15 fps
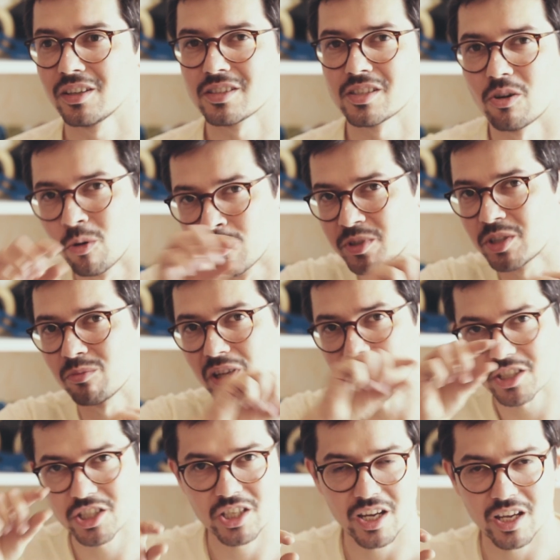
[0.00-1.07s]
the
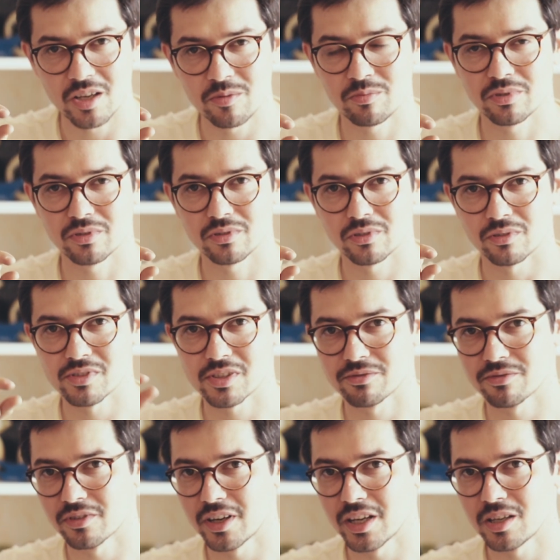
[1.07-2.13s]
optimal shape of the
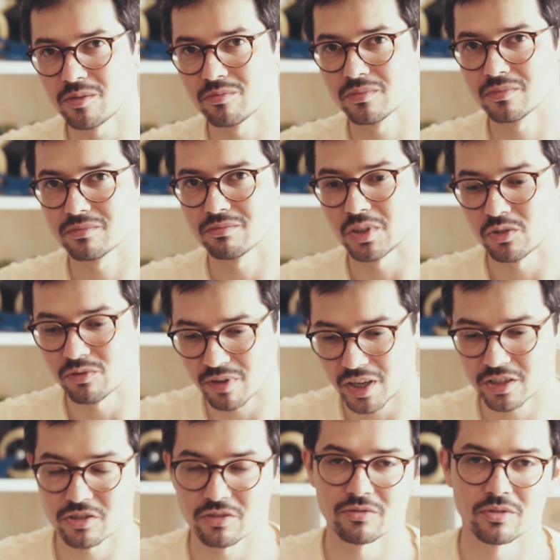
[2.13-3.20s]
frame
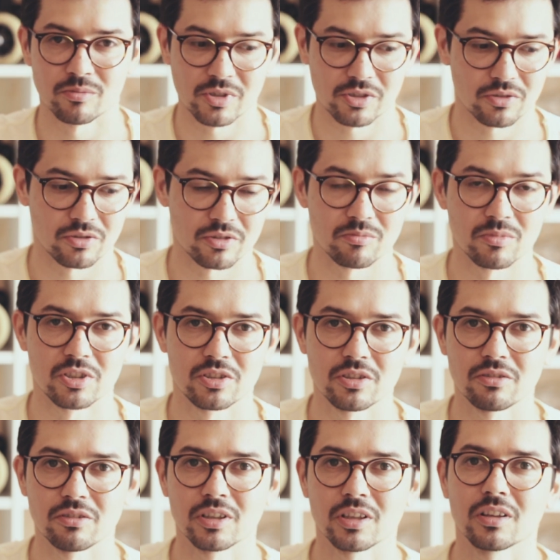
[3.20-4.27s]
manufactured from a certain
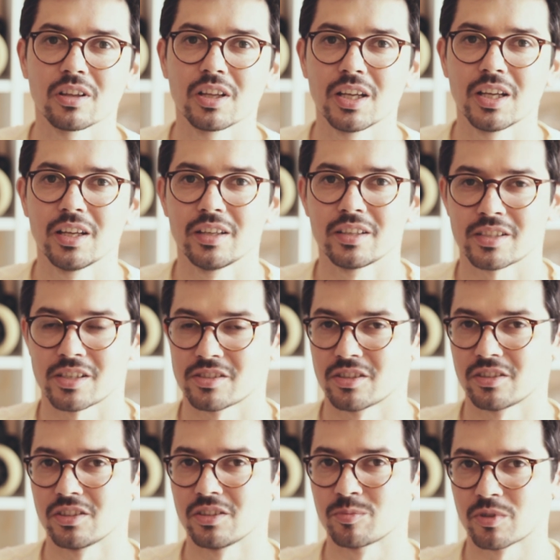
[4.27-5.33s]
material, such
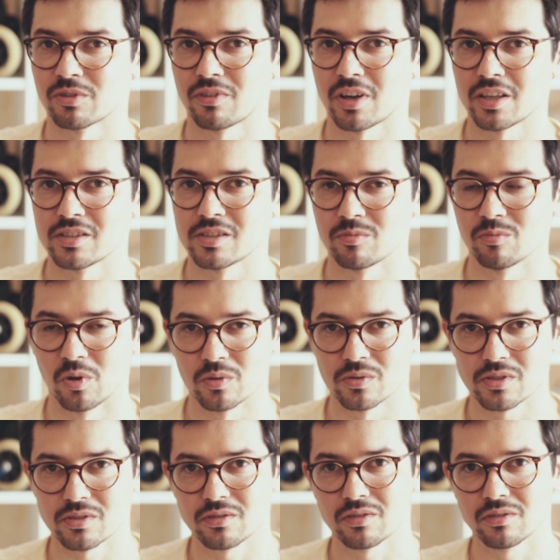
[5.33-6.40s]
that it provides the
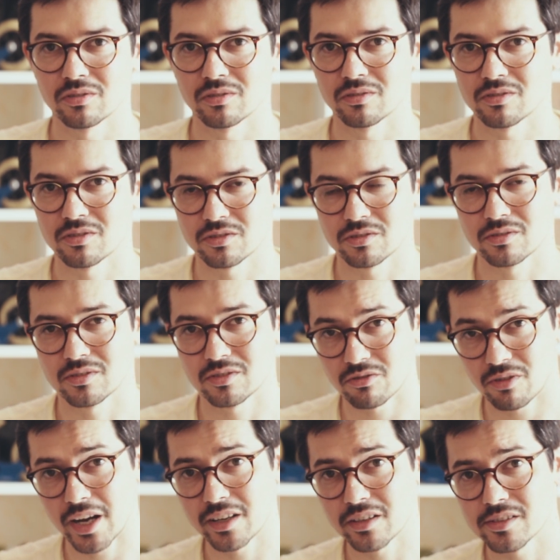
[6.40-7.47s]
most
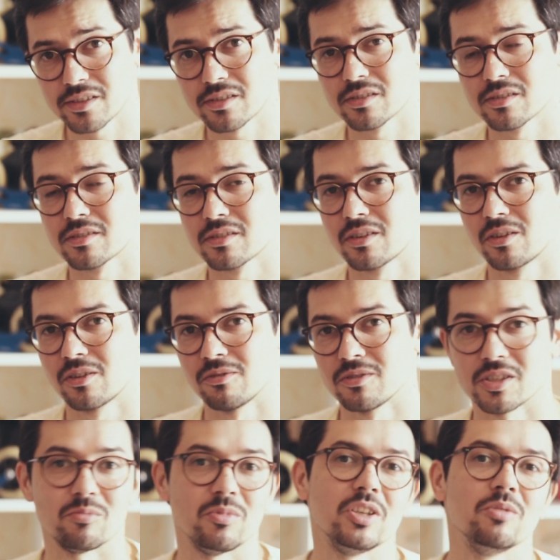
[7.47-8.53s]
strength
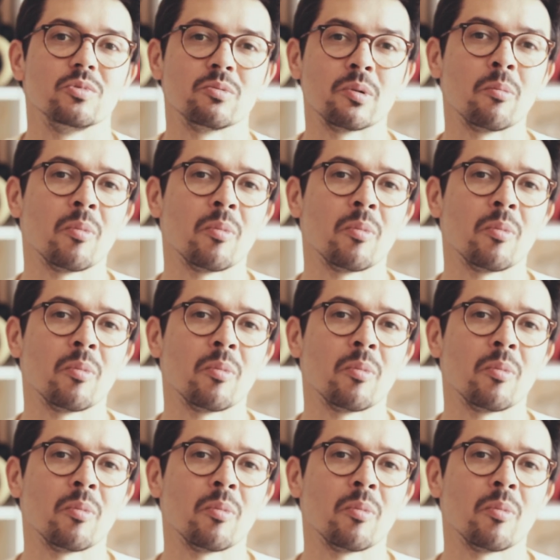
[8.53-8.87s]
with the minimum